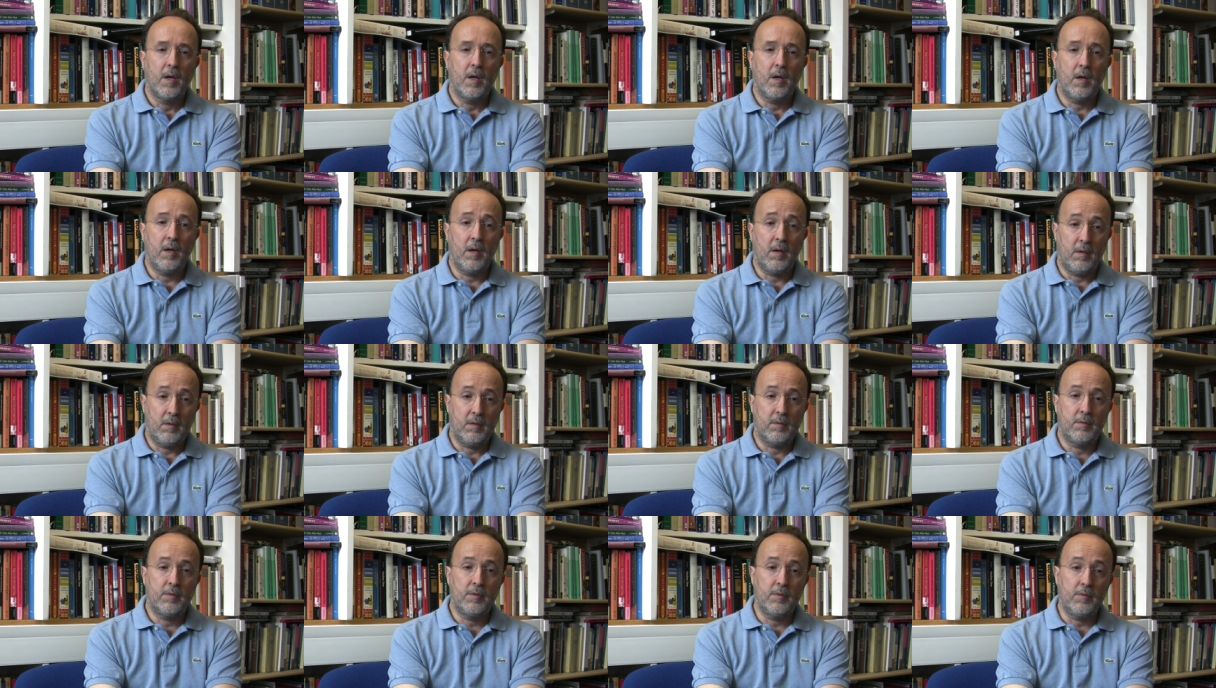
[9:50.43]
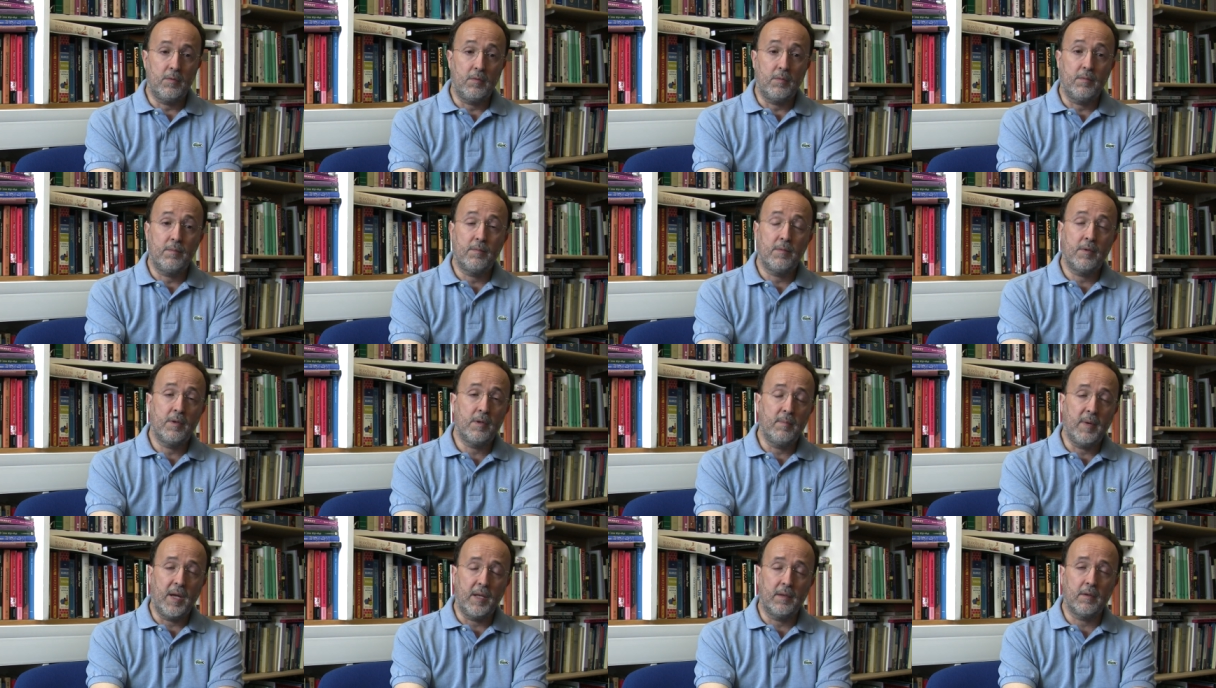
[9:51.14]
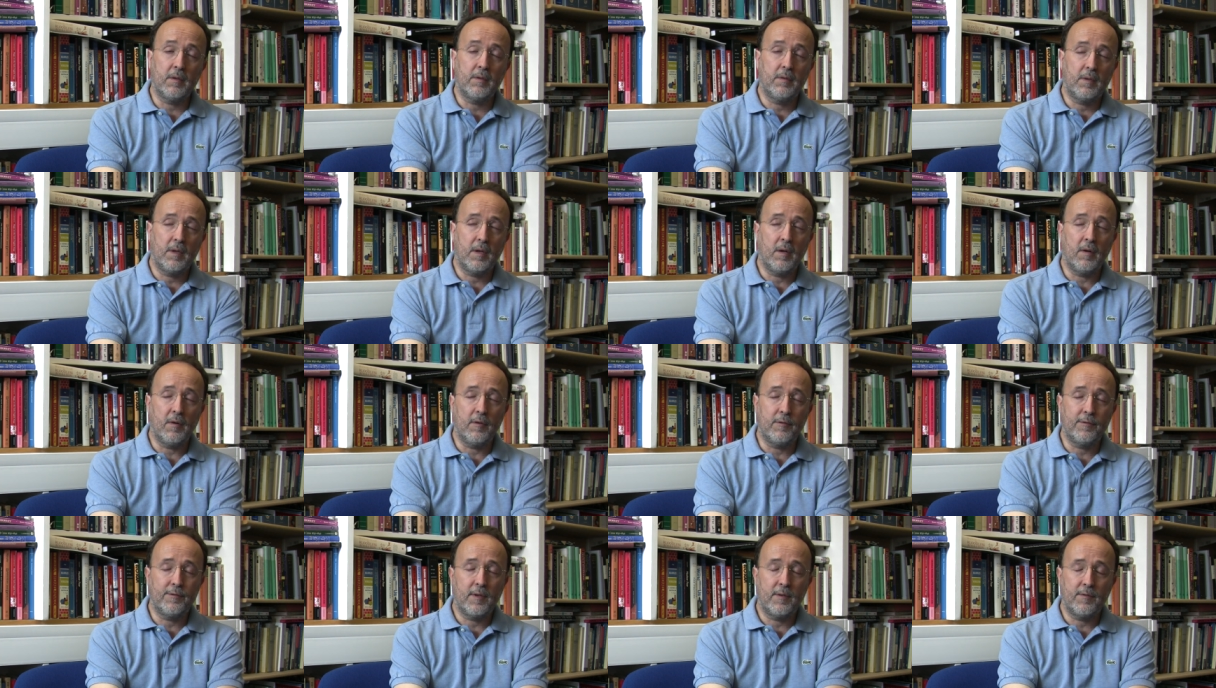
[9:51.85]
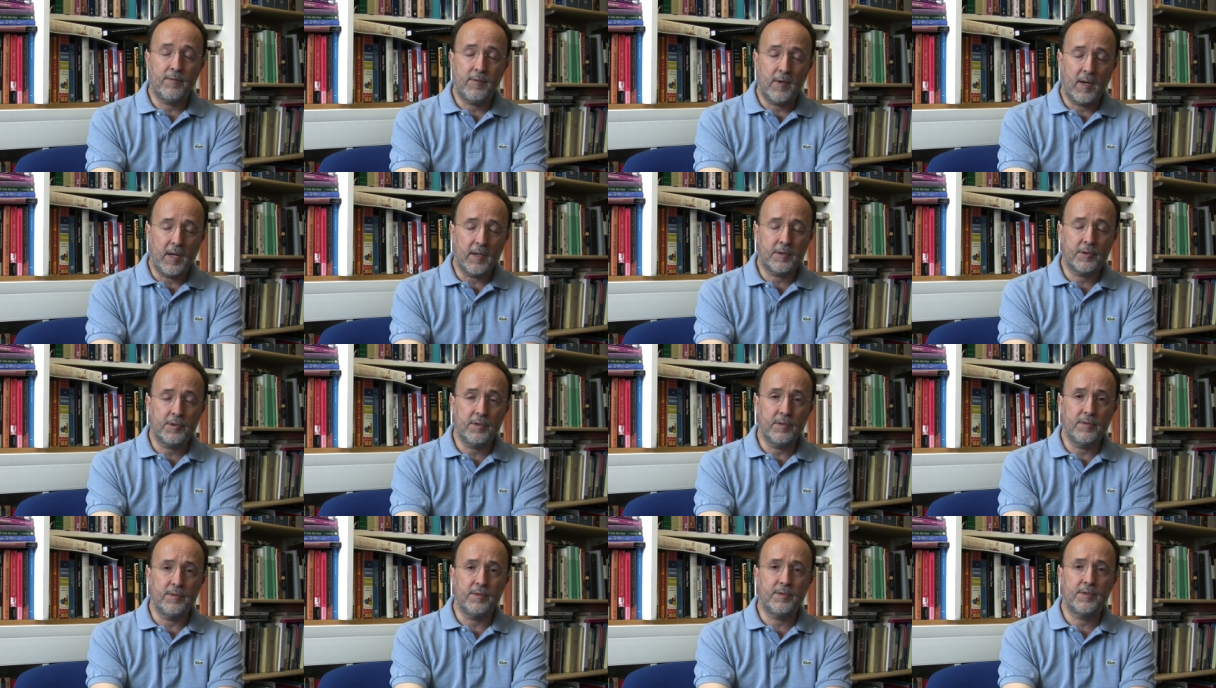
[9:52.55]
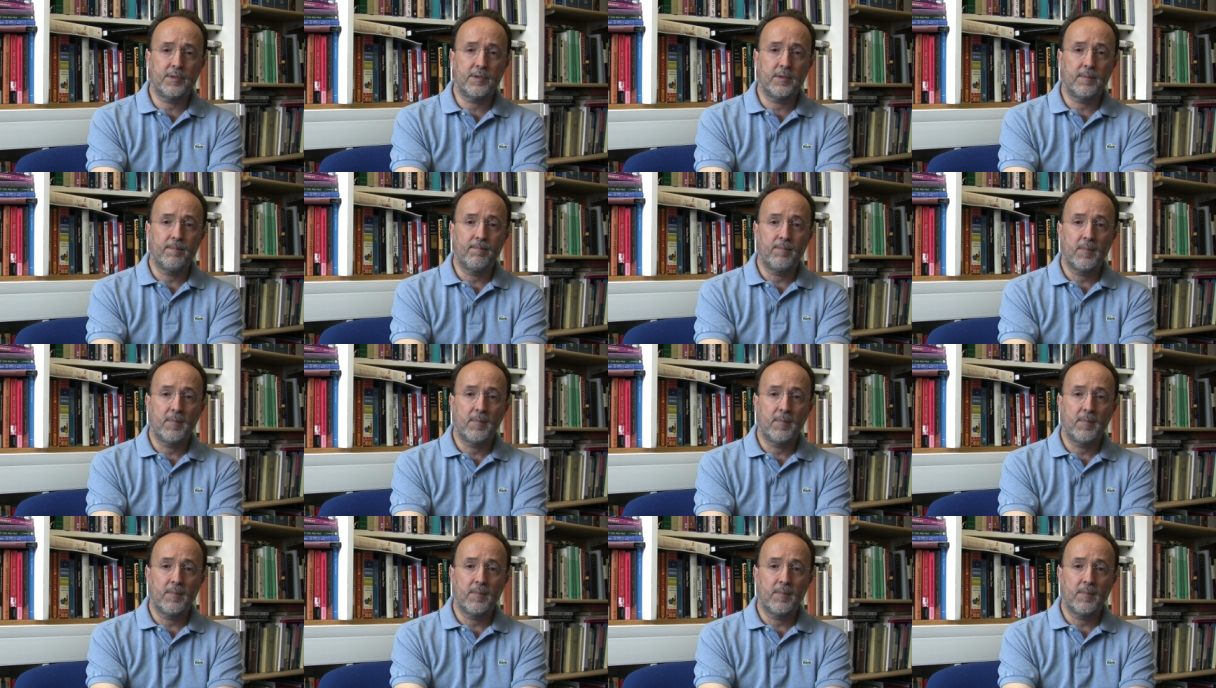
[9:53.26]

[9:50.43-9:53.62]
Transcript: uh, to the method of fluxions.